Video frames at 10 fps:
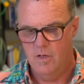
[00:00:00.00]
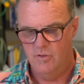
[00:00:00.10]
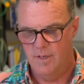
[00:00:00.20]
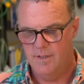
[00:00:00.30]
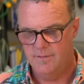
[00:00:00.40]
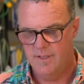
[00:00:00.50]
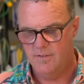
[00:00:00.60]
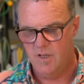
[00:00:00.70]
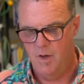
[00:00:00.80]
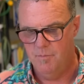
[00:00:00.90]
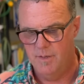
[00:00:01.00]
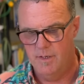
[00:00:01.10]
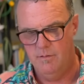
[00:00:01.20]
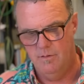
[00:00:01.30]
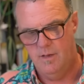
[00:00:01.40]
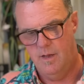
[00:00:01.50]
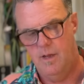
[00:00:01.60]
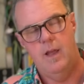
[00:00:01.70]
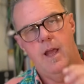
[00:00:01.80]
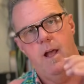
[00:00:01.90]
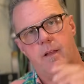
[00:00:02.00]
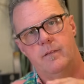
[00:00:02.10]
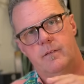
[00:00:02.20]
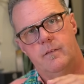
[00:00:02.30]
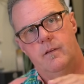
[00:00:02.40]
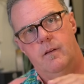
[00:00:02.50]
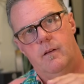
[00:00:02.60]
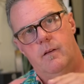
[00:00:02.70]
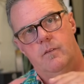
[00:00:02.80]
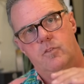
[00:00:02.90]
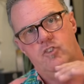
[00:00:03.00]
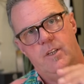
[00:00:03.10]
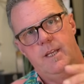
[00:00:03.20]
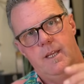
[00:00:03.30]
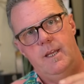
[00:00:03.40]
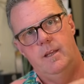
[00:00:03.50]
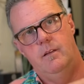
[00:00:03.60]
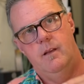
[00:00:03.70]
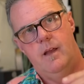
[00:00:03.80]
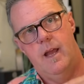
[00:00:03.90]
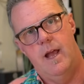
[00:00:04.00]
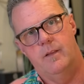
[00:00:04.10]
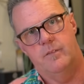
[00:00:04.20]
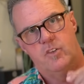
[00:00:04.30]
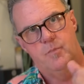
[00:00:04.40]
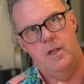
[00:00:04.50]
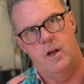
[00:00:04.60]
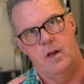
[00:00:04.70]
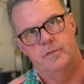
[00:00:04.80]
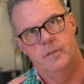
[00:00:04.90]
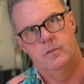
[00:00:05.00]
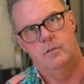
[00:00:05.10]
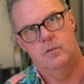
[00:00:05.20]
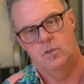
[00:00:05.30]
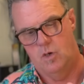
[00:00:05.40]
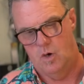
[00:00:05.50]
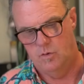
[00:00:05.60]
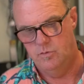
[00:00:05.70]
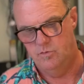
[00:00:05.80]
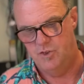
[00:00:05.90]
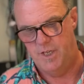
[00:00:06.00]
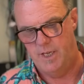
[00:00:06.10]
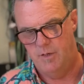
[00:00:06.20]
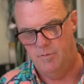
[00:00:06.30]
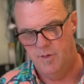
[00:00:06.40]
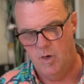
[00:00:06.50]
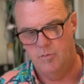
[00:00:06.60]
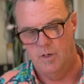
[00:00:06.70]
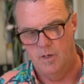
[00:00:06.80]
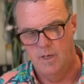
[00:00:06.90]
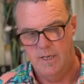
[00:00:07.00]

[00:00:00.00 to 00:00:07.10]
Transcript: United States company has, GE has a spinoff called GE Vernova.